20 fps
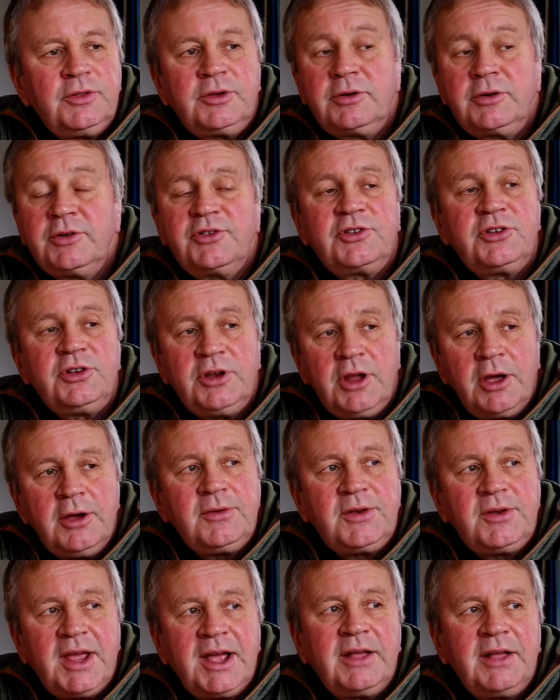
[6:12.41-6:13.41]
There is
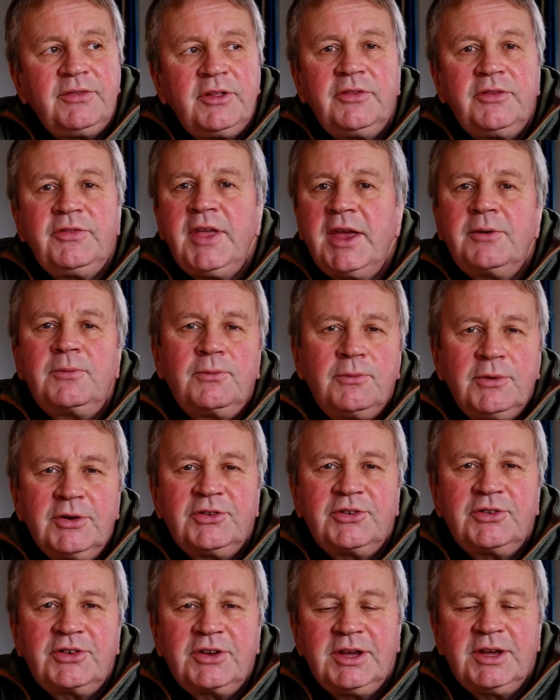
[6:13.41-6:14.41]
no doubt that that
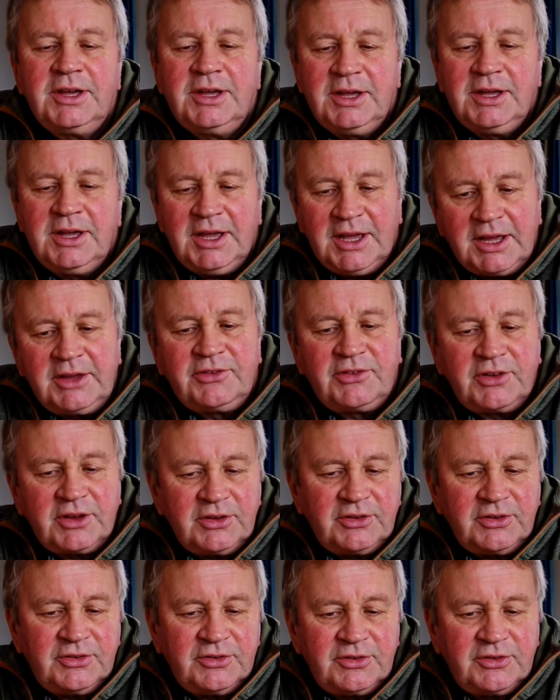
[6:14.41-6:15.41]
risk
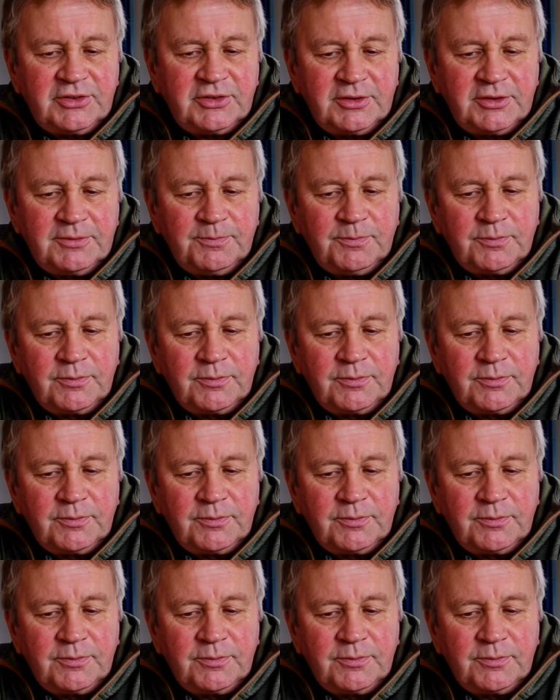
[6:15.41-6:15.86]
exists.